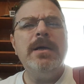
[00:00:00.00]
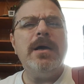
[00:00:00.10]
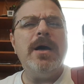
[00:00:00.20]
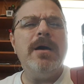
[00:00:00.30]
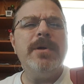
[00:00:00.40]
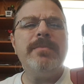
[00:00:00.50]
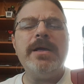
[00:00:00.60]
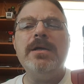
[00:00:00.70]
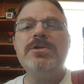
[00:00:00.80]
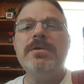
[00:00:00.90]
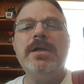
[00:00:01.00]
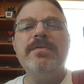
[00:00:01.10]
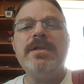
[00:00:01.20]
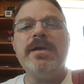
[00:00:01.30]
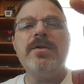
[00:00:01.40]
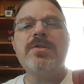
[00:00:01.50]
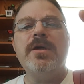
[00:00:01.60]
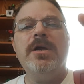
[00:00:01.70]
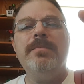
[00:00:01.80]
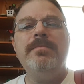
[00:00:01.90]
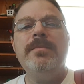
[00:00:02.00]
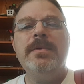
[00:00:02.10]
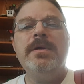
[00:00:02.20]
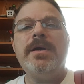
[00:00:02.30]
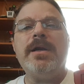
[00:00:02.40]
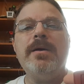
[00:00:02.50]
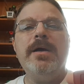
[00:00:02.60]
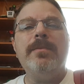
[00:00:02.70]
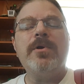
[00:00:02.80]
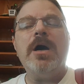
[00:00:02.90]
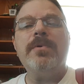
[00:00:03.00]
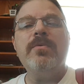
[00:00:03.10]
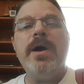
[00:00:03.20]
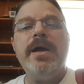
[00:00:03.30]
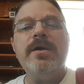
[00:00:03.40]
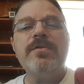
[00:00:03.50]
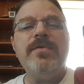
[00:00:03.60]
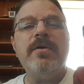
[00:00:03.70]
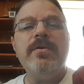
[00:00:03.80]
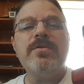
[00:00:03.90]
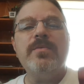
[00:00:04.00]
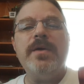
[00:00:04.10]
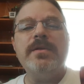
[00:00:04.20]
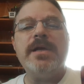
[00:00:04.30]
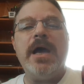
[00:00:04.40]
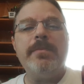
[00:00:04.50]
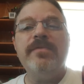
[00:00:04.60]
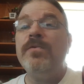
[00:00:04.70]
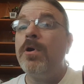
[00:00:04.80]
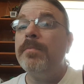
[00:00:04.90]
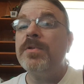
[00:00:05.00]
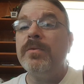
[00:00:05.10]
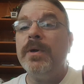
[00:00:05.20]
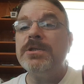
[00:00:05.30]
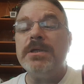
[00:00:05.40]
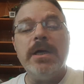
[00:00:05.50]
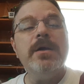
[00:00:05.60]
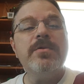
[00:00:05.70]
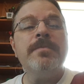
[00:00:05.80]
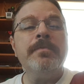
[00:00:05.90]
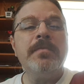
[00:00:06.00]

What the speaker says: but making sure that everything is set up in a proper way as far as the way the tank performs and what she does,